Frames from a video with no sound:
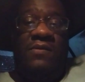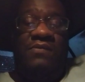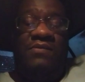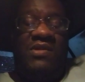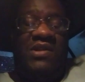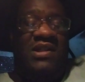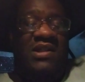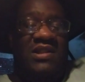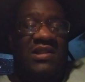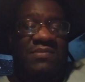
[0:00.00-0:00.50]

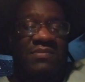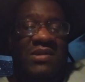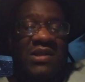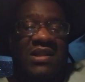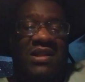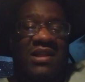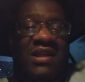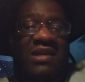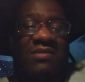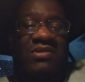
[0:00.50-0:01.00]
because
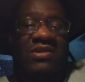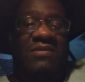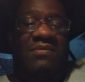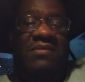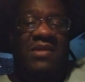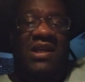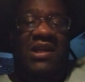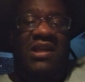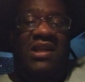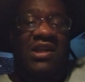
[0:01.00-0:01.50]
being able to
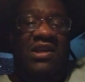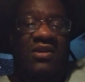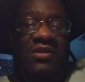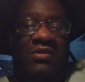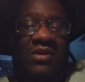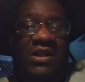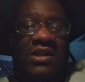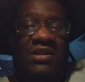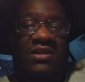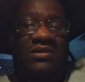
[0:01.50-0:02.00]
make
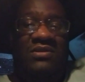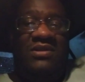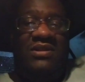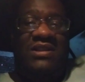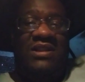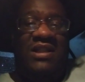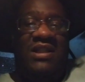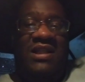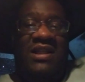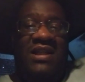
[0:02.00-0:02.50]

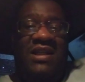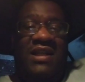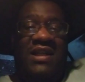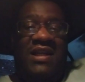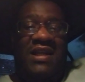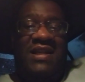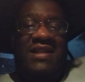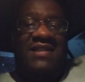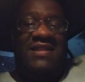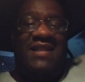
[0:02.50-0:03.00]
heroes
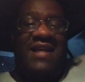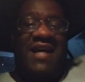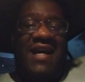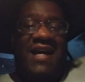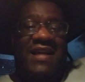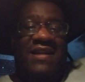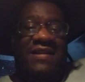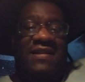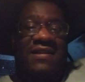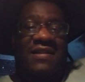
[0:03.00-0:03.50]
is
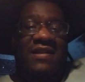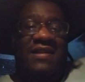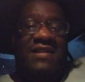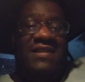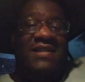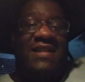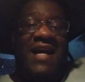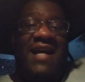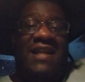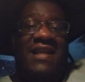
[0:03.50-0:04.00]
not
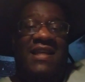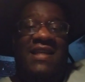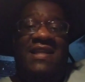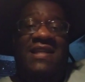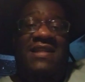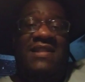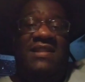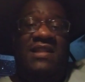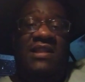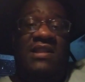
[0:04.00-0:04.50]
an
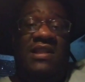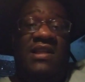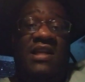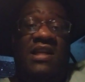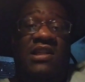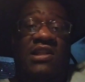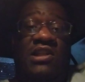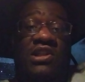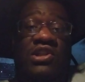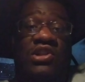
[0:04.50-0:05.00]
easy
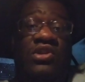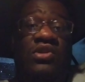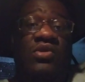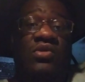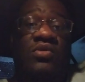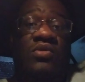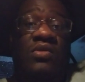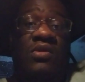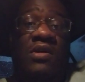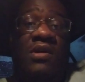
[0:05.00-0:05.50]
thing to
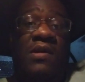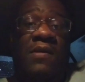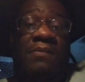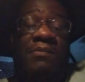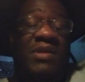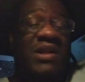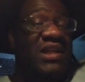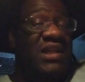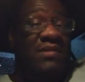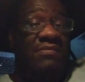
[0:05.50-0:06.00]
do,
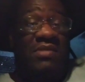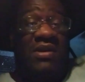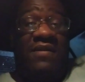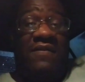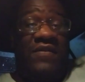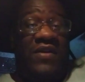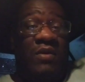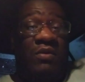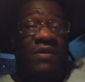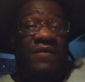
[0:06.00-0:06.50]
but it can be a
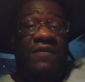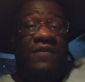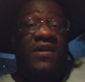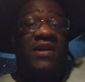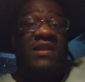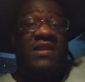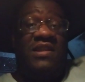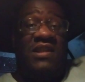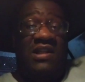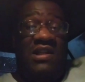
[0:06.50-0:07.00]
very
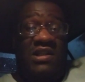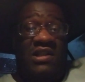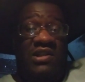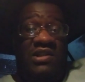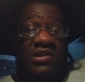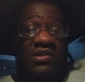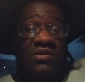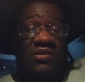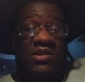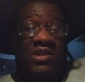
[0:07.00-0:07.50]
fun thing to
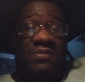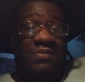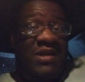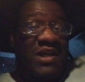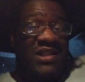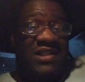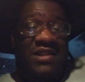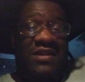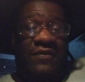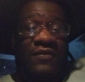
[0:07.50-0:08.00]
do,
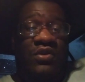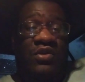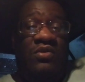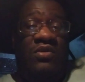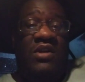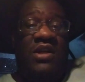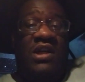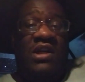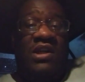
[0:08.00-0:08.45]
especially if you